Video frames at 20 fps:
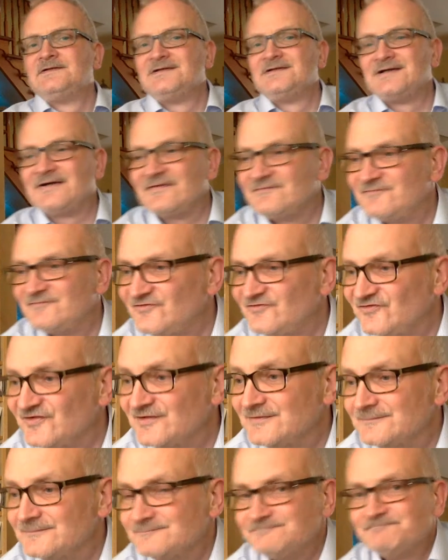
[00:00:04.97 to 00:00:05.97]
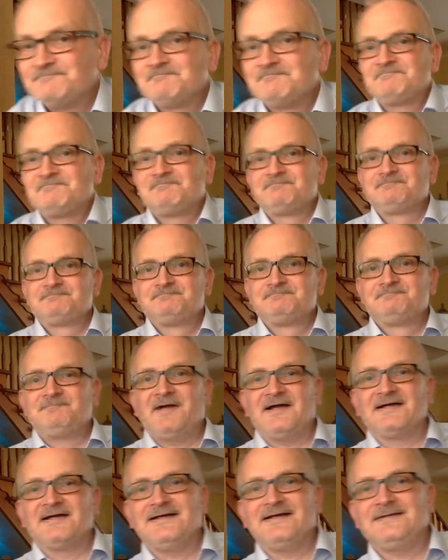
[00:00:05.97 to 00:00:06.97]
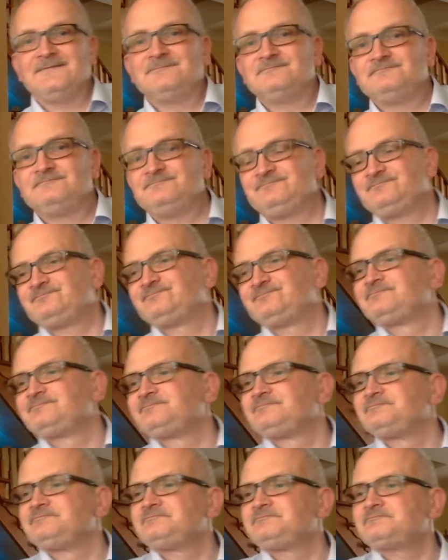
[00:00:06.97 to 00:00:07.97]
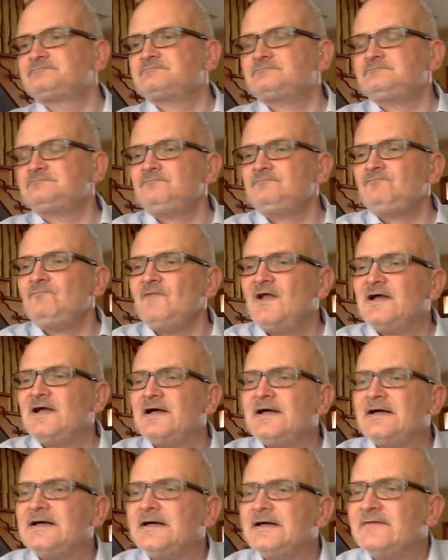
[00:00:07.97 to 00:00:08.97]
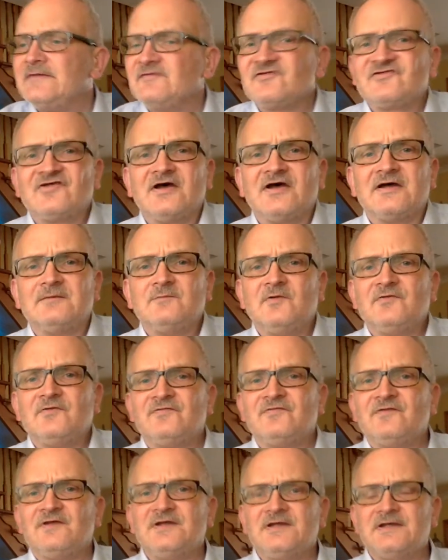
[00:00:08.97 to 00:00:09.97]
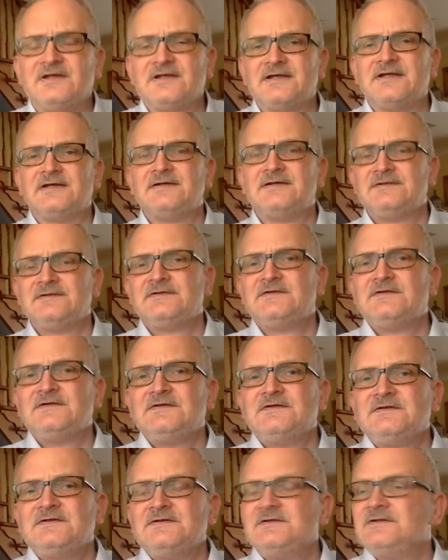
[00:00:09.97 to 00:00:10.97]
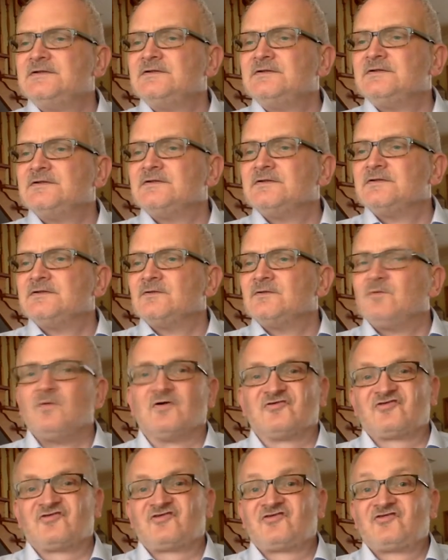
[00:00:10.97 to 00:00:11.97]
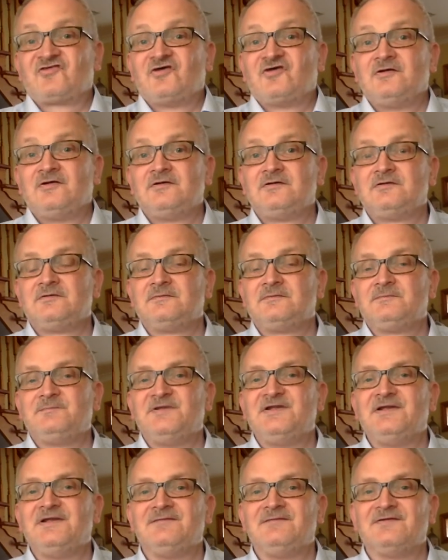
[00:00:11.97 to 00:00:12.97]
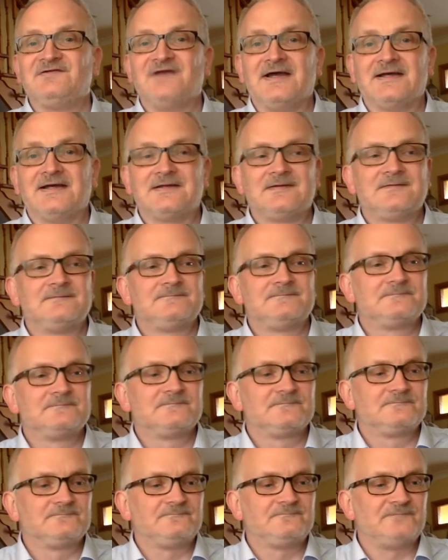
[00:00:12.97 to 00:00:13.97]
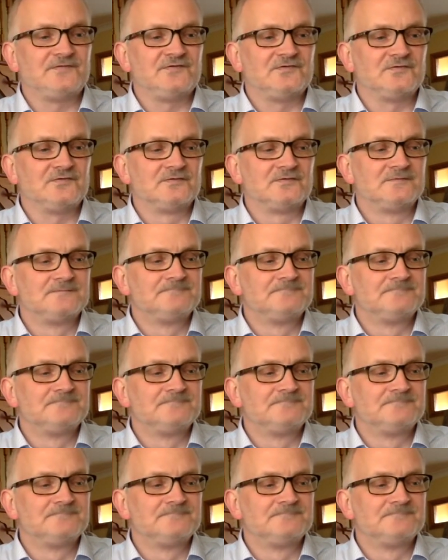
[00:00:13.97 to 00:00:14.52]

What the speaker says: VC, back again. This time with the what's been hitting the deck video.